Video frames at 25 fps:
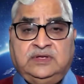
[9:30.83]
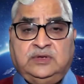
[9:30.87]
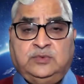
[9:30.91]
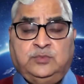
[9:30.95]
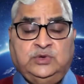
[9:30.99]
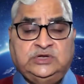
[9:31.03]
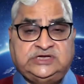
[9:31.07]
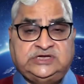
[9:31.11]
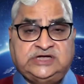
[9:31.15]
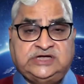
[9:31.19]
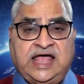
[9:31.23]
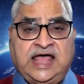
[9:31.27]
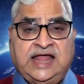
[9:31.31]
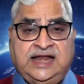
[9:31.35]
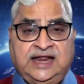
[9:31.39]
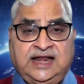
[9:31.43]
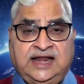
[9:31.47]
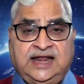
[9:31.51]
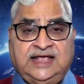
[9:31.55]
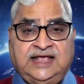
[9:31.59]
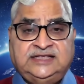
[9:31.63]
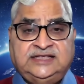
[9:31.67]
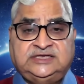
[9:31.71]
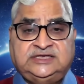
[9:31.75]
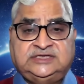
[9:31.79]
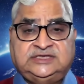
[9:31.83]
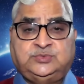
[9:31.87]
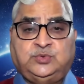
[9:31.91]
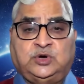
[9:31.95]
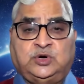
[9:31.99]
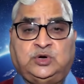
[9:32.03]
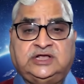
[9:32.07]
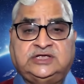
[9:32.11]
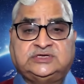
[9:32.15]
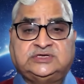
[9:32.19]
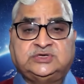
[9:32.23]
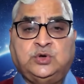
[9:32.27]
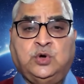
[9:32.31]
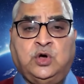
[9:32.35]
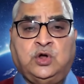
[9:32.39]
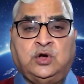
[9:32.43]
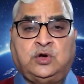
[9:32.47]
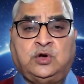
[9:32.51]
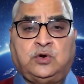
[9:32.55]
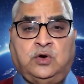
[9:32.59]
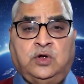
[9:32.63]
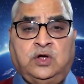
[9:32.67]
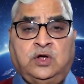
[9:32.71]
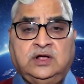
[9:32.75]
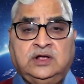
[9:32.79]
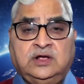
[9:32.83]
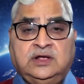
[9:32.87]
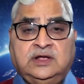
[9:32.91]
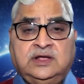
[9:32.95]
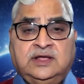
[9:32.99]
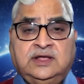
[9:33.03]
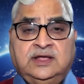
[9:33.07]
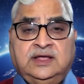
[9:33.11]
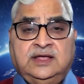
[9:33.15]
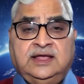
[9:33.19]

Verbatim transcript: which analyzes what has gone wrong,